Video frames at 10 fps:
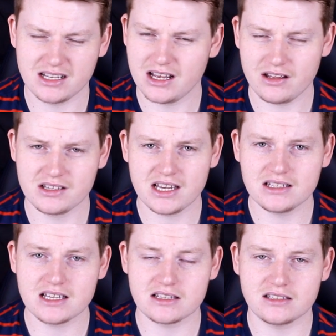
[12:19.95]
And I say
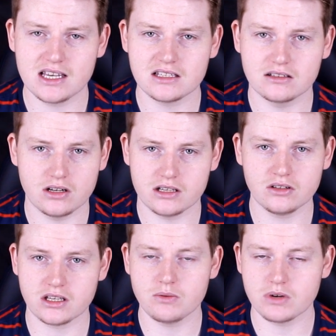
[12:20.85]
decent season, like, it's
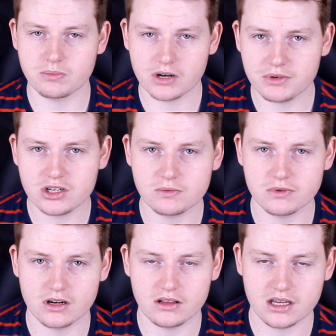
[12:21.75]
not like he won a
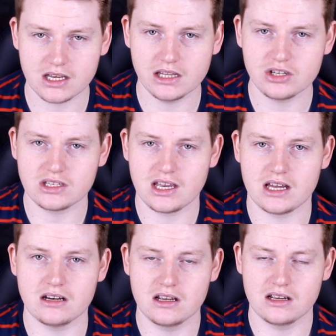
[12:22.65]
premiership or anything. He literally
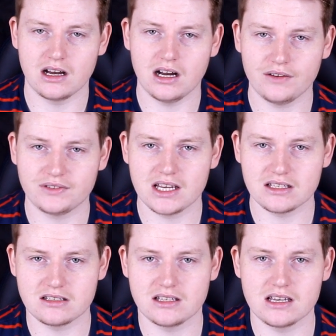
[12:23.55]
had a half
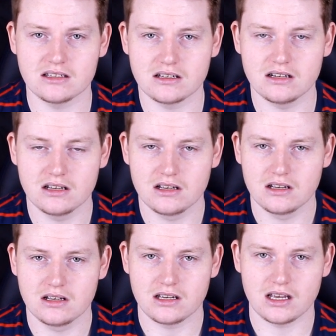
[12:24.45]
decent season,
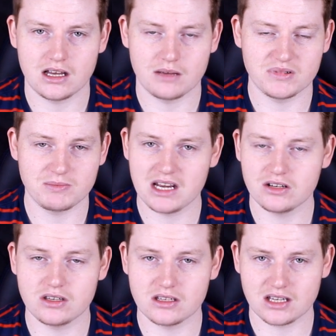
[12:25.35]
made
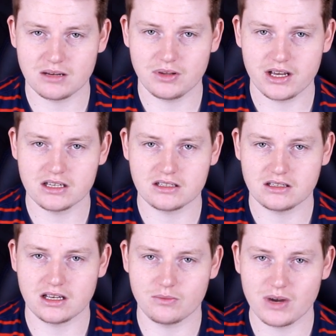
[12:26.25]
it to the same place.